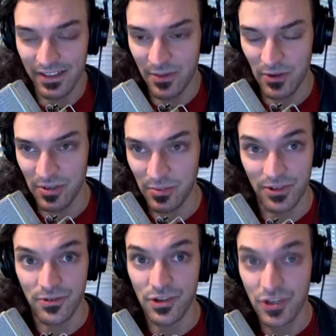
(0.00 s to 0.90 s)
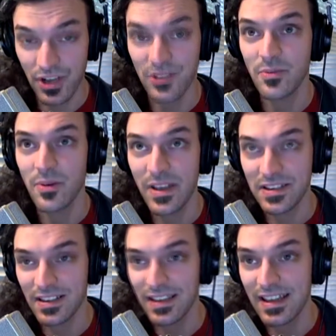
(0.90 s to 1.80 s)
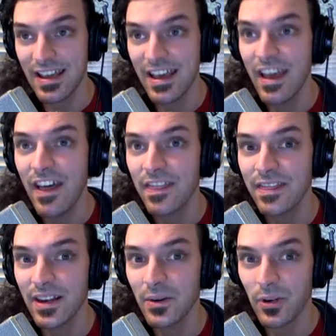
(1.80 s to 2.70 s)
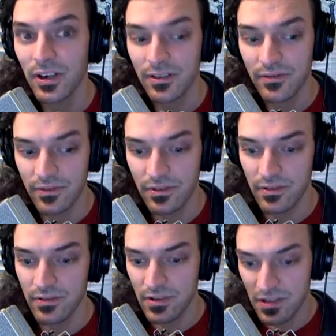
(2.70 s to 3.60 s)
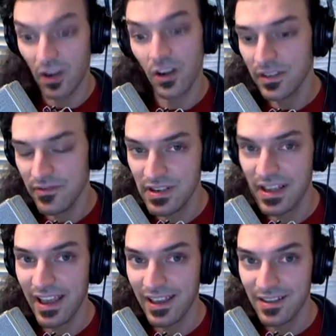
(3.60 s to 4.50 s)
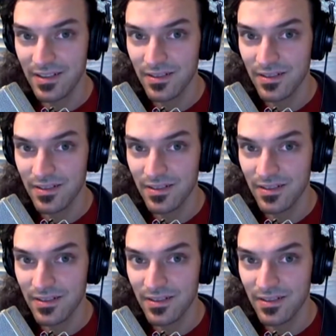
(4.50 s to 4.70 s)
They weren't produced shows, but basically there were Song of the Day